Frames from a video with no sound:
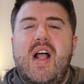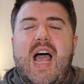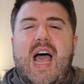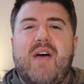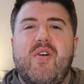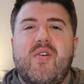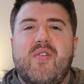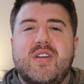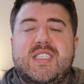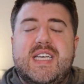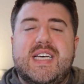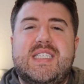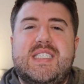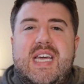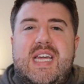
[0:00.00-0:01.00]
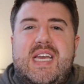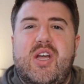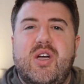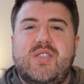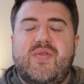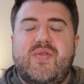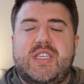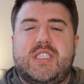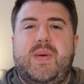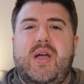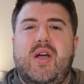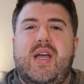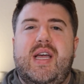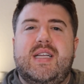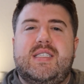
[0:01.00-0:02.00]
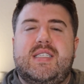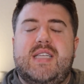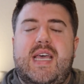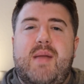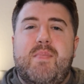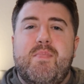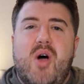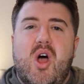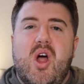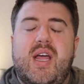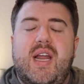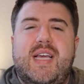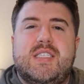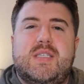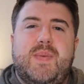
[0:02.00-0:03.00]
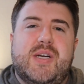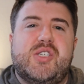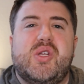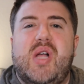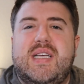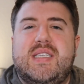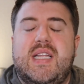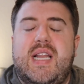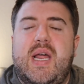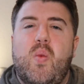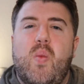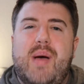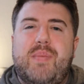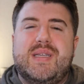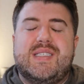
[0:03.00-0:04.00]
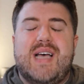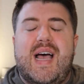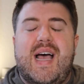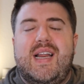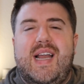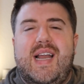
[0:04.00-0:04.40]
I have over 16 years of experience in marketing, specializing in web design and